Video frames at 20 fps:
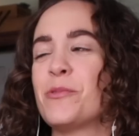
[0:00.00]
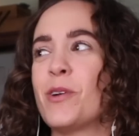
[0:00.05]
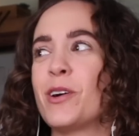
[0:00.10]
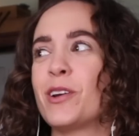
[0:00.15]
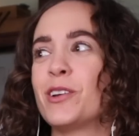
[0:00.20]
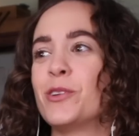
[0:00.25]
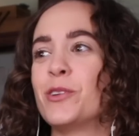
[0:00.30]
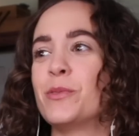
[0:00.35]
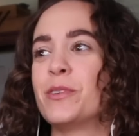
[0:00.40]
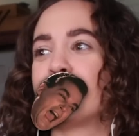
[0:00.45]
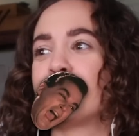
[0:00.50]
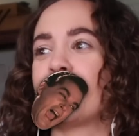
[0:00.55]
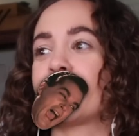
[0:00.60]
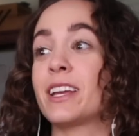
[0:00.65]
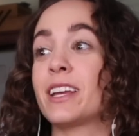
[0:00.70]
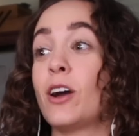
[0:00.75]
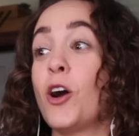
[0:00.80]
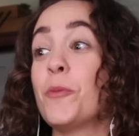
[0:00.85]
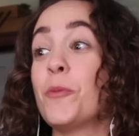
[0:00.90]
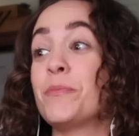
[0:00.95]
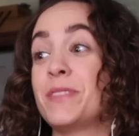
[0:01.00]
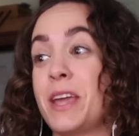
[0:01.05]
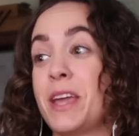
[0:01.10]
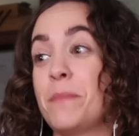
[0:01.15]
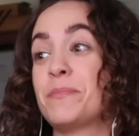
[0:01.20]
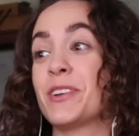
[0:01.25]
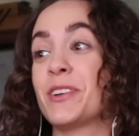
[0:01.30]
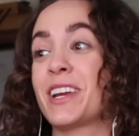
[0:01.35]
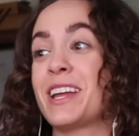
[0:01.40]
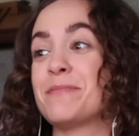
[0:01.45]
One who would f oh,
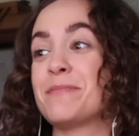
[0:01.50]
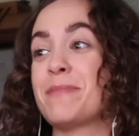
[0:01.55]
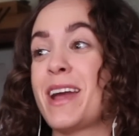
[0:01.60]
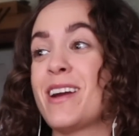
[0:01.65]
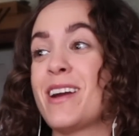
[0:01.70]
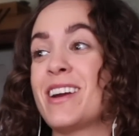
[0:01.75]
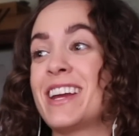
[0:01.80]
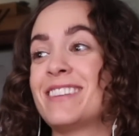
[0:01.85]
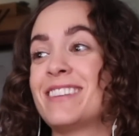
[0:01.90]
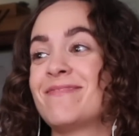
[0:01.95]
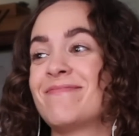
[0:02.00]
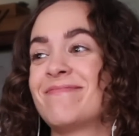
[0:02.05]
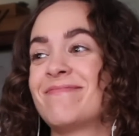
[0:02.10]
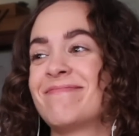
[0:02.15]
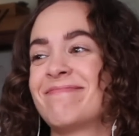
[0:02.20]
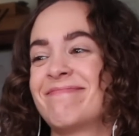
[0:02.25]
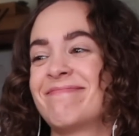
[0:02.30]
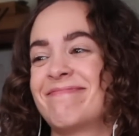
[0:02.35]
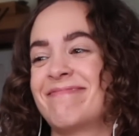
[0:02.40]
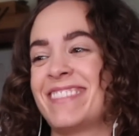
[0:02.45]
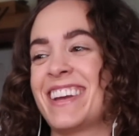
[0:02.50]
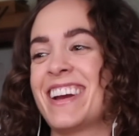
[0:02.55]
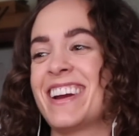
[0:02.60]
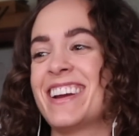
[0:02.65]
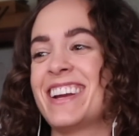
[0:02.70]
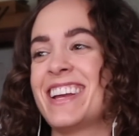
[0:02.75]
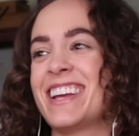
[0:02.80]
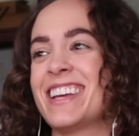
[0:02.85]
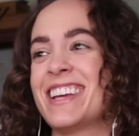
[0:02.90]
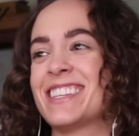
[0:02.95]
yep, they're getting married.
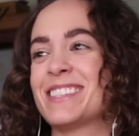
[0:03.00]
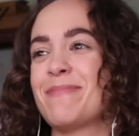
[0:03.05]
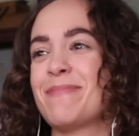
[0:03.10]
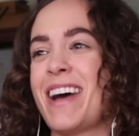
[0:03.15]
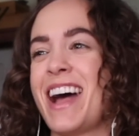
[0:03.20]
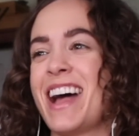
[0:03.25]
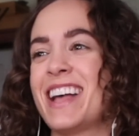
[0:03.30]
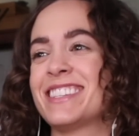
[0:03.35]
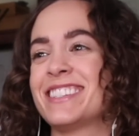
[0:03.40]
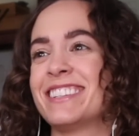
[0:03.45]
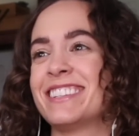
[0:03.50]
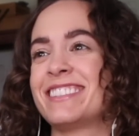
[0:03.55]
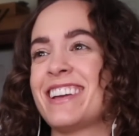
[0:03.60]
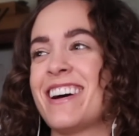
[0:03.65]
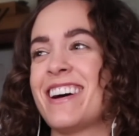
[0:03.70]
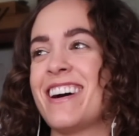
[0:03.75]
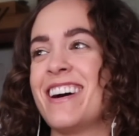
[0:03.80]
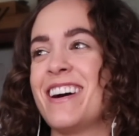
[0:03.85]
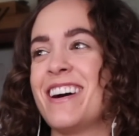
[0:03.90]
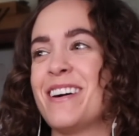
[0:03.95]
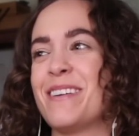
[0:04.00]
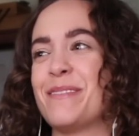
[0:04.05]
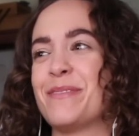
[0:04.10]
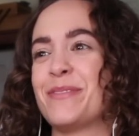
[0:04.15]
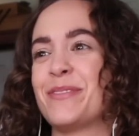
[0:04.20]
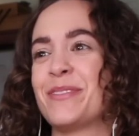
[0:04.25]
There it is, Mazel Tov.